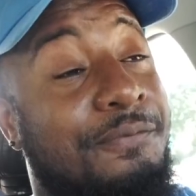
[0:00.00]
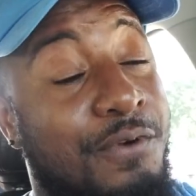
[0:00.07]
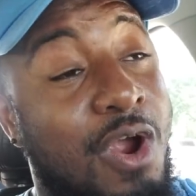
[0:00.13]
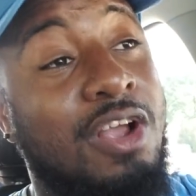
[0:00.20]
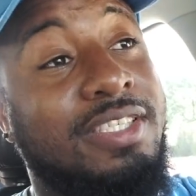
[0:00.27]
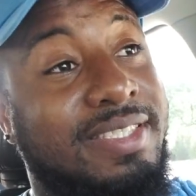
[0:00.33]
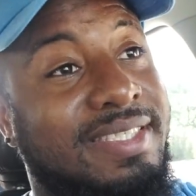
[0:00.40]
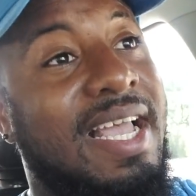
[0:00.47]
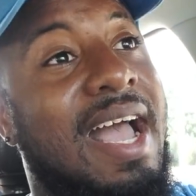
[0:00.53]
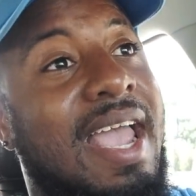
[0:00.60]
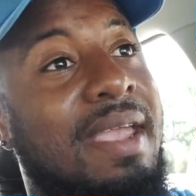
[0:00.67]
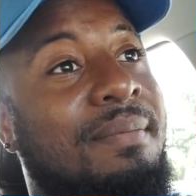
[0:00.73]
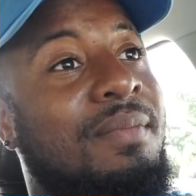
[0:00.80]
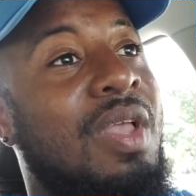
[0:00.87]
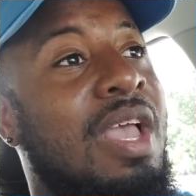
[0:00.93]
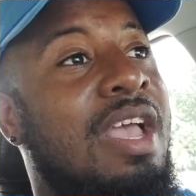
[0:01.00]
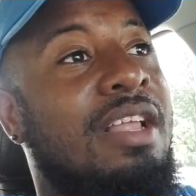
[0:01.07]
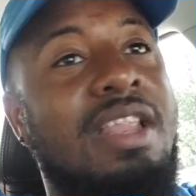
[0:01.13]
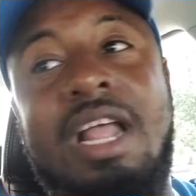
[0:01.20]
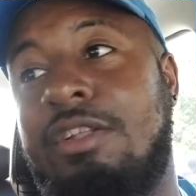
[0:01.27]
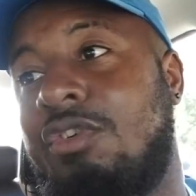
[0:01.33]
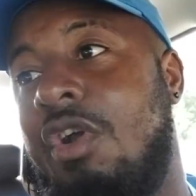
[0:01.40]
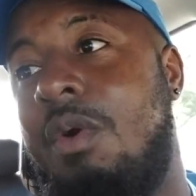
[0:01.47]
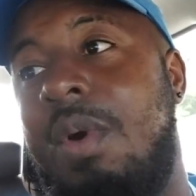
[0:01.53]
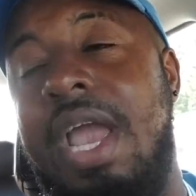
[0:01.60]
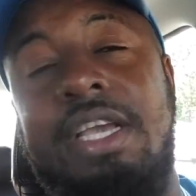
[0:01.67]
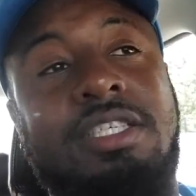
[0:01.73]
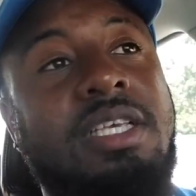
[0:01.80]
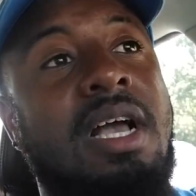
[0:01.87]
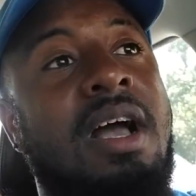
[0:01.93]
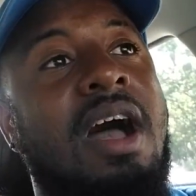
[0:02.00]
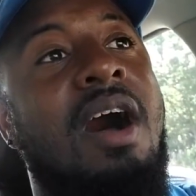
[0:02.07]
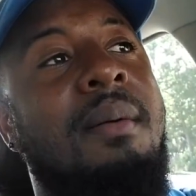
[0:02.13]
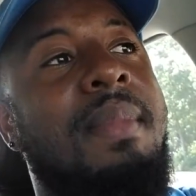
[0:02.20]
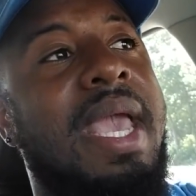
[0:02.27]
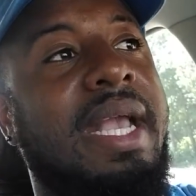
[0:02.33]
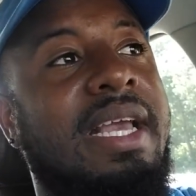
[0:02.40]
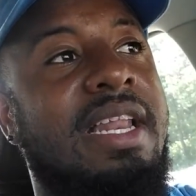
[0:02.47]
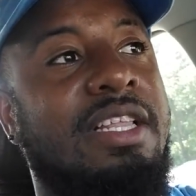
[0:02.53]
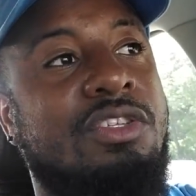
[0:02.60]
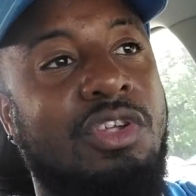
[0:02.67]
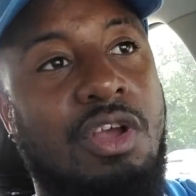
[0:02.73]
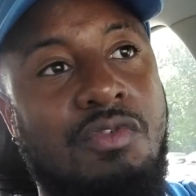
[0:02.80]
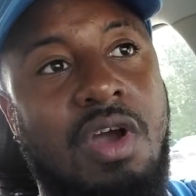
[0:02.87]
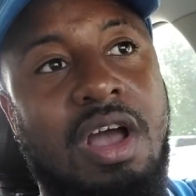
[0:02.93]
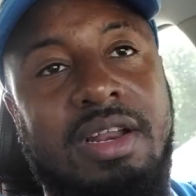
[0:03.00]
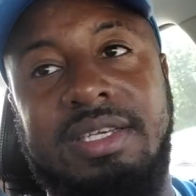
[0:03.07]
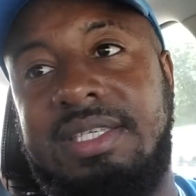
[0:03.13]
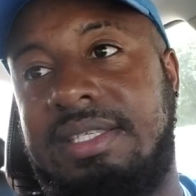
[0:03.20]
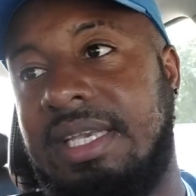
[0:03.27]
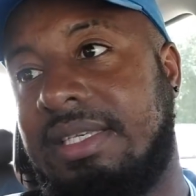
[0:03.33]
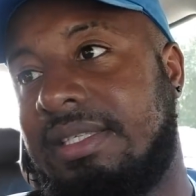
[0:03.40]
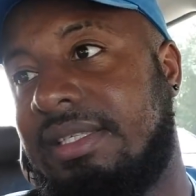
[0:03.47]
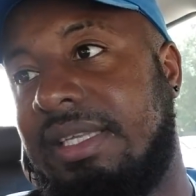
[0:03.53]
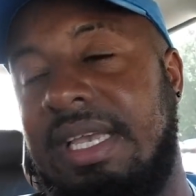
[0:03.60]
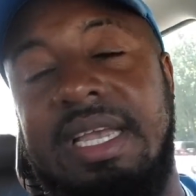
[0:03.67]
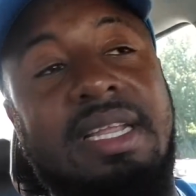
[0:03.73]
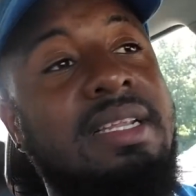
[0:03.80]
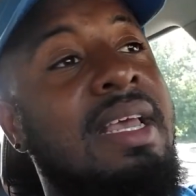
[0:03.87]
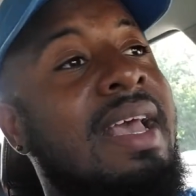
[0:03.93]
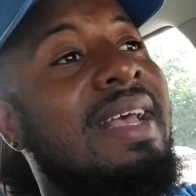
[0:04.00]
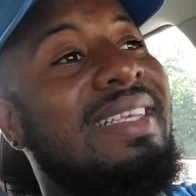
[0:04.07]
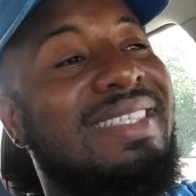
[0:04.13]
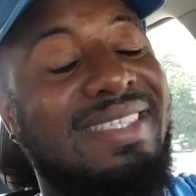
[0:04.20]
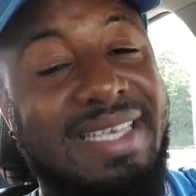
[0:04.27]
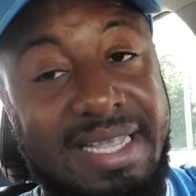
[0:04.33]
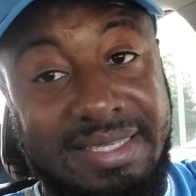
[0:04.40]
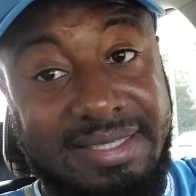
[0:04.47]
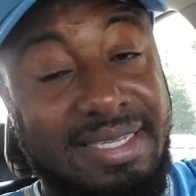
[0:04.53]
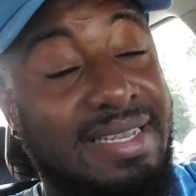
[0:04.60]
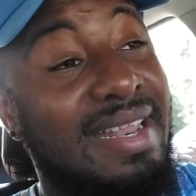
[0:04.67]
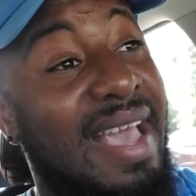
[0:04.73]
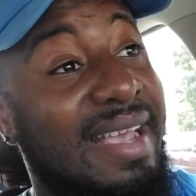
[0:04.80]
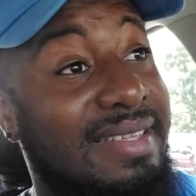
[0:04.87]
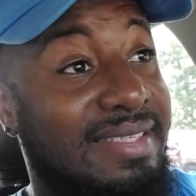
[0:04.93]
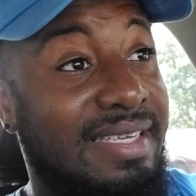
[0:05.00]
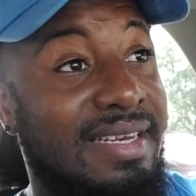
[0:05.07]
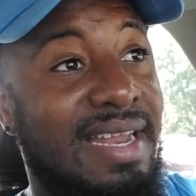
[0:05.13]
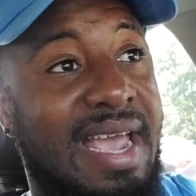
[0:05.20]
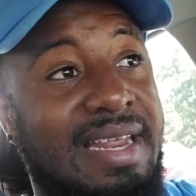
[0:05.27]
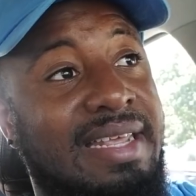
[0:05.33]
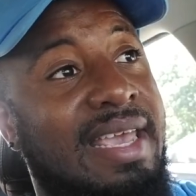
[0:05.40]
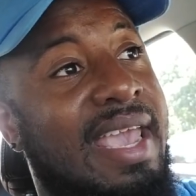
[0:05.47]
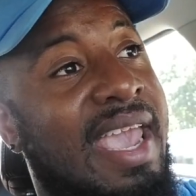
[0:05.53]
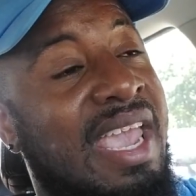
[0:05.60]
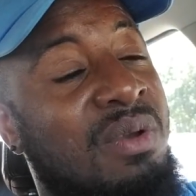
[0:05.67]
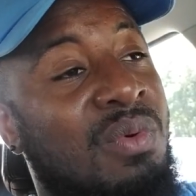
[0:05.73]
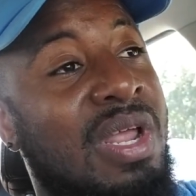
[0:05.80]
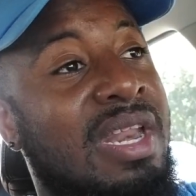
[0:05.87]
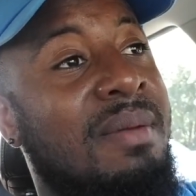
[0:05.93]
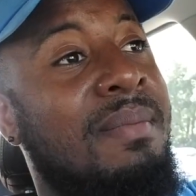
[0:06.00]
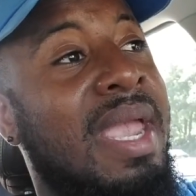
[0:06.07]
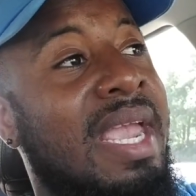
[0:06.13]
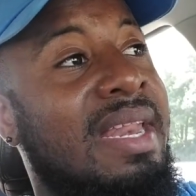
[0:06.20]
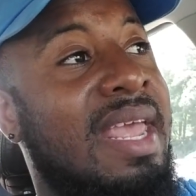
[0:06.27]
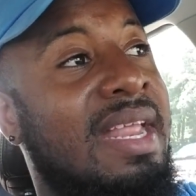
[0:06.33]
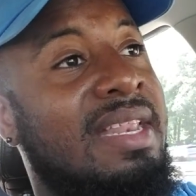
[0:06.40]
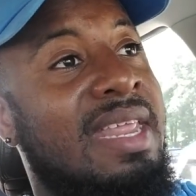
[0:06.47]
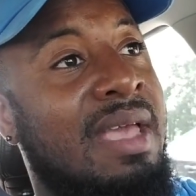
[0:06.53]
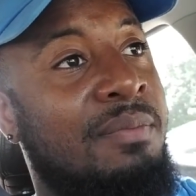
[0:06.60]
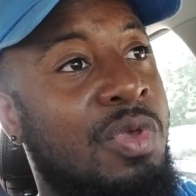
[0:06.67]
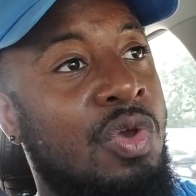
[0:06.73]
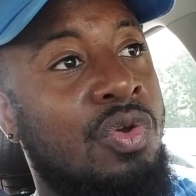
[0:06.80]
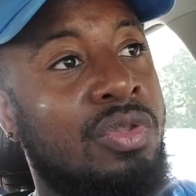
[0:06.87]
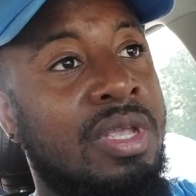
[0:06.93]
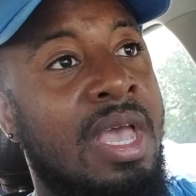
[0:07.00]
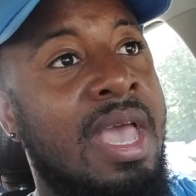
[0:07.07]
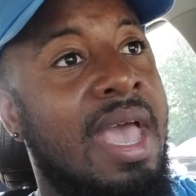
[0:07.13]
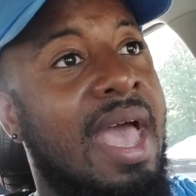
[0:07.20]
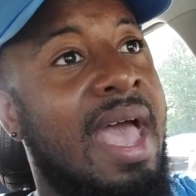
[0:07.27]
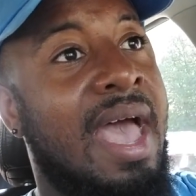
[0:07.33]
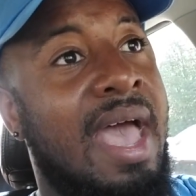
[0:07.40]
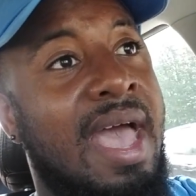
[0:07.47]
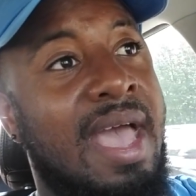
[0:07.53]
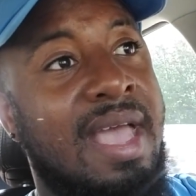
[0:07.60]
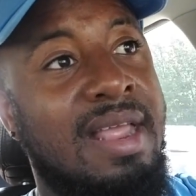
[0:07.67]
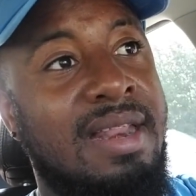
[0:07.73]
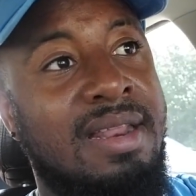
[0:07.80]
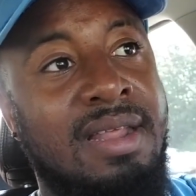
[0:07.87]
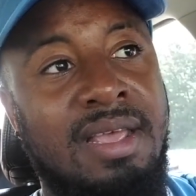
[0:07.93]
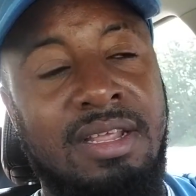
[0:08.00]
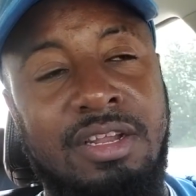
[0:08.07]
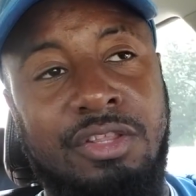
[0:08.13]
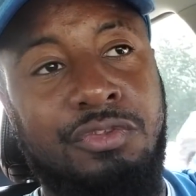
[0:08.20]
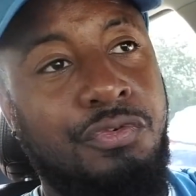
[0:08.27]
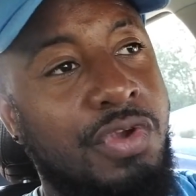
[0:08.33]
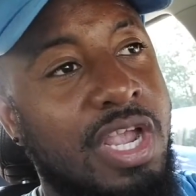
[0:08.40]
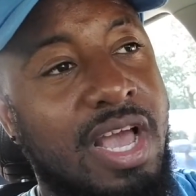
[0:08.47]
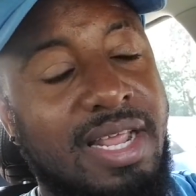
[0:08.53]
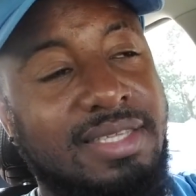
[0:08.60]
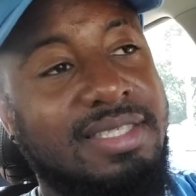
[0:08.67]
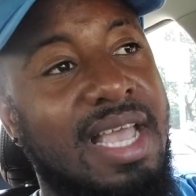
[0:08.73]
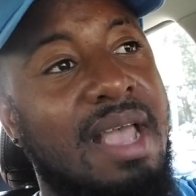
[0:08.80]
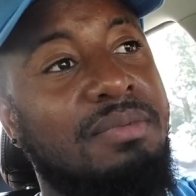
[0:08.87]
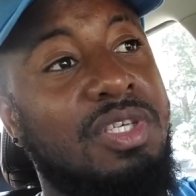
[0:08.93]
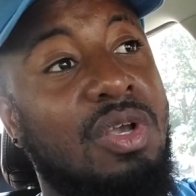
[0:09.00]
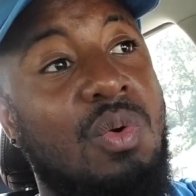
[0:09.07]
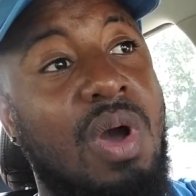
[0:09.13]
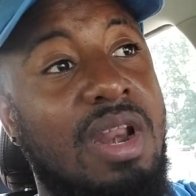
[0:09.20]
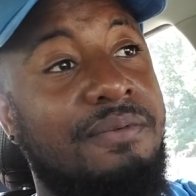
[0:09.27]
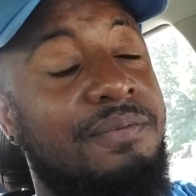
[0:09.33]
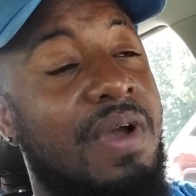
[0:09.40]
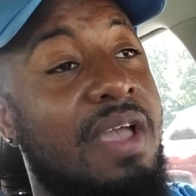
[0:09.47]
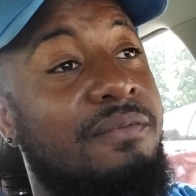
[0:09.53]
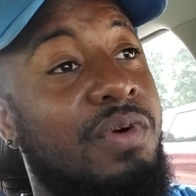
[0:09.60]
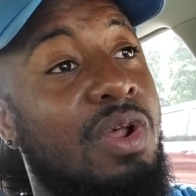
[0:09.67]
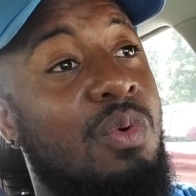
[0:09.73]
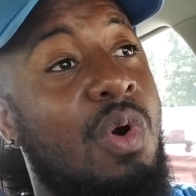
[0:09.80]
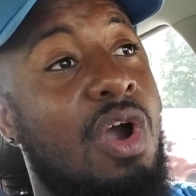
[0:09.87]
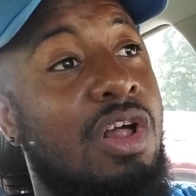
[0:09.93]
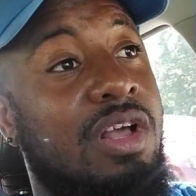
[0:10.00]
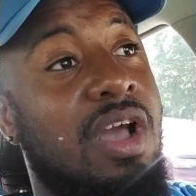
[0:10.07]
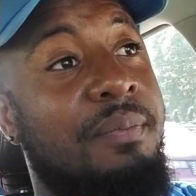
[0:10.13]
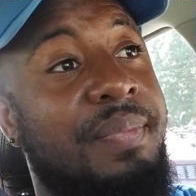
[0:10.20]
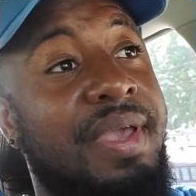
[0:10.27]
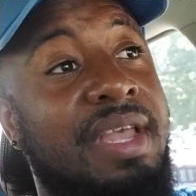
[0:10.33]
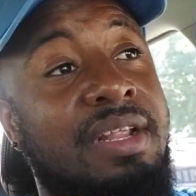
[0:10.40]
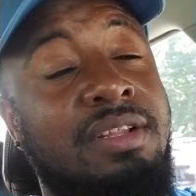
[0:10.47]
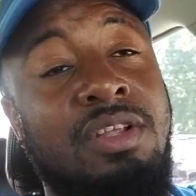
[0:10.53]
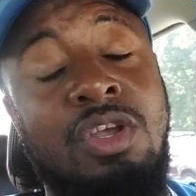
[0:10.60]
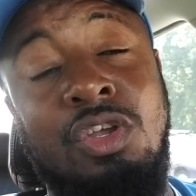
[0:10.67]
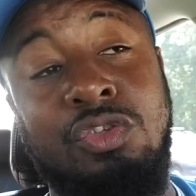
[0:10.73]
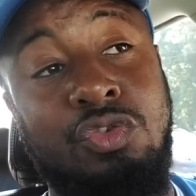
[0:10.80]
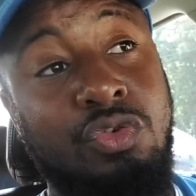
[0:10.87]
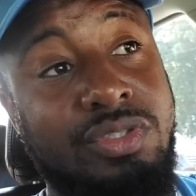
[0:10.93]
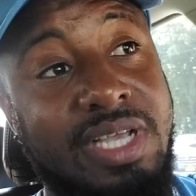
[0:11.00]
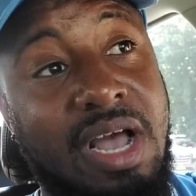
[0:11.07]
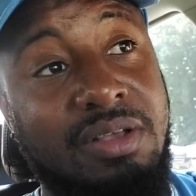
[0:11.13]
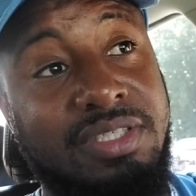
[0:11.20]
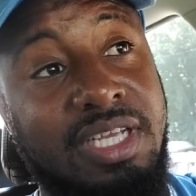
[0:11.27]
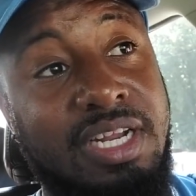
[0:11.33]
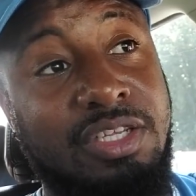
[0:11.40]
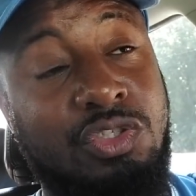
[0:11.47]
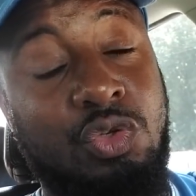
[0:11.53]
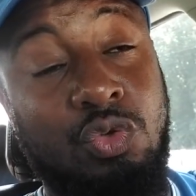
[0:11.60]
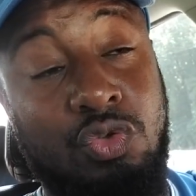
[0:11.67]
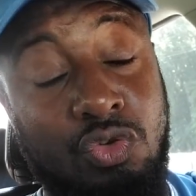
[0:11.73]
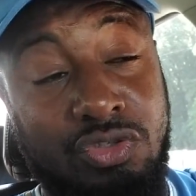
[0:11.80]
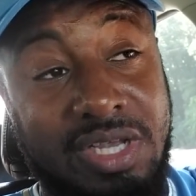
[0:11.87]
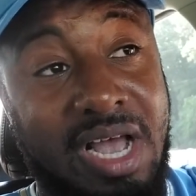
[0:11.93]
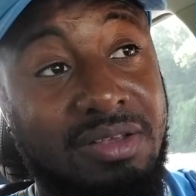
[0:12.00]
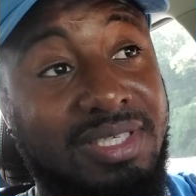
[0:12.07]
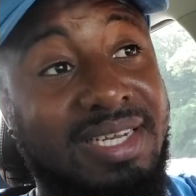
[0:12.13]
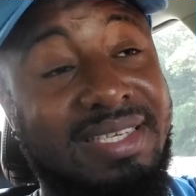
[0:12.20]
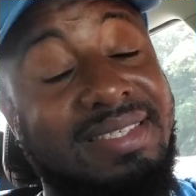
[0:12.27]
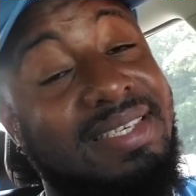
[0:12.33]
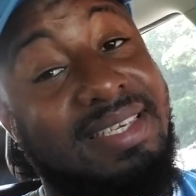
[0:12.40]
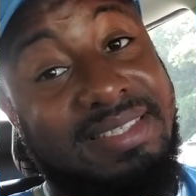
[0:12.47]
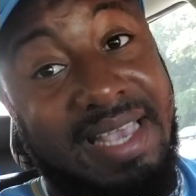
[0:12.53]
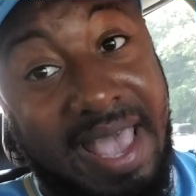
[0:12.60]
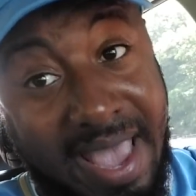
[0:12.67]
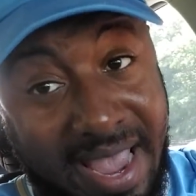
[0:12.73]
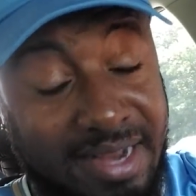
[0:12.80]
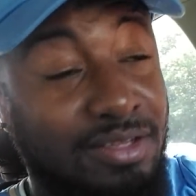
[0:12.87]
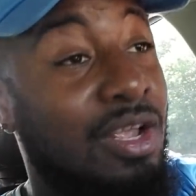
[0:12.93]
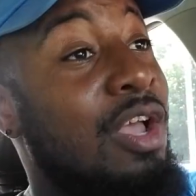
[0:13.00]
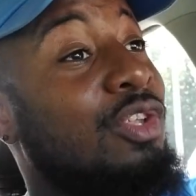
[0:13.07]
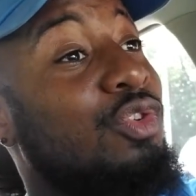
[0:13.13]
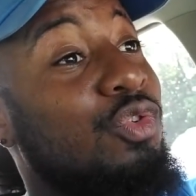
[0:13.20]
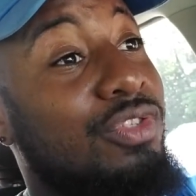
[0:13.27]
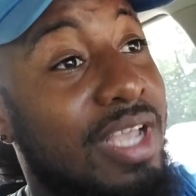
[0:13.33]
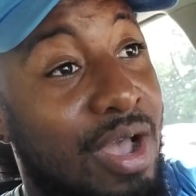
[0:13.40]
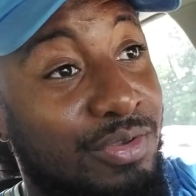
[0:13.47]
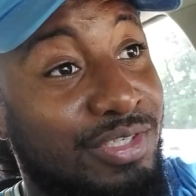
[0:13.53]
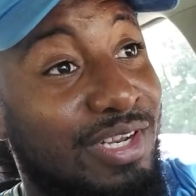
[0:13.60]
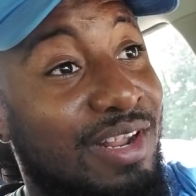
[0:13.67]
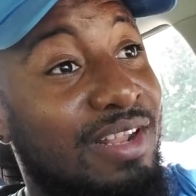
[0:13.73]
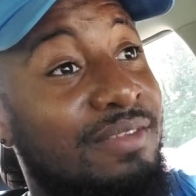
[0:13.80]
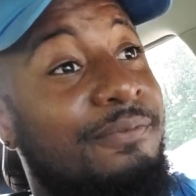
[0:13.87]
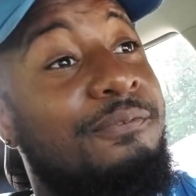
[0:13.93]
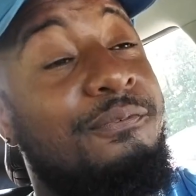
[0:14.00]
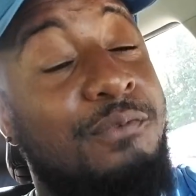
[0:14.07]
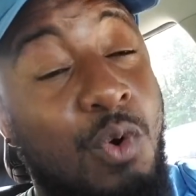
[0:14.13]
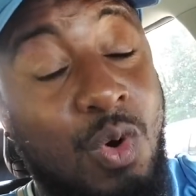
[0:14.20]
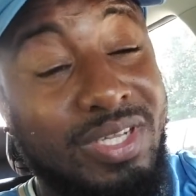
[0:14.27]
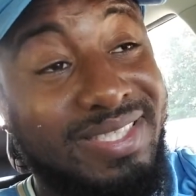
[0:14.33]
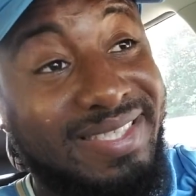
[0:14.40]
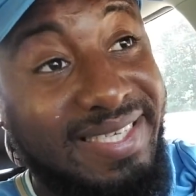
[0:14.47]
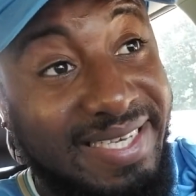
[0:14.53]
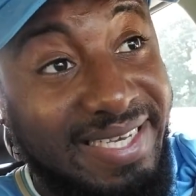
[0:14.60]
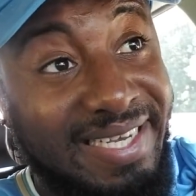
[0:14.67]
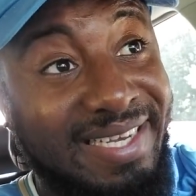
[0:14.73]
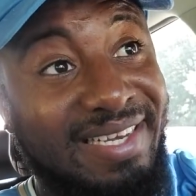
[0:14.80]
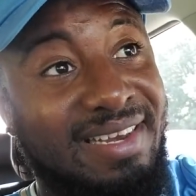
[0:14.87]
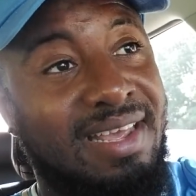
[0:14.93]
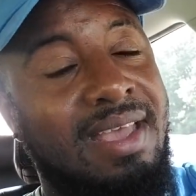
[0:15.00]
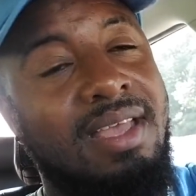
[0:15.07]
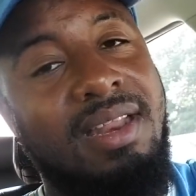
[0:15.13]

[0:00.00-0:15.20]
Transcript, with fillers: first time that Croatia are making it to the round of 16 since 1998 when they made their debut, and the three other times they qualified for the World Cup in 2002, 2006, and 2014.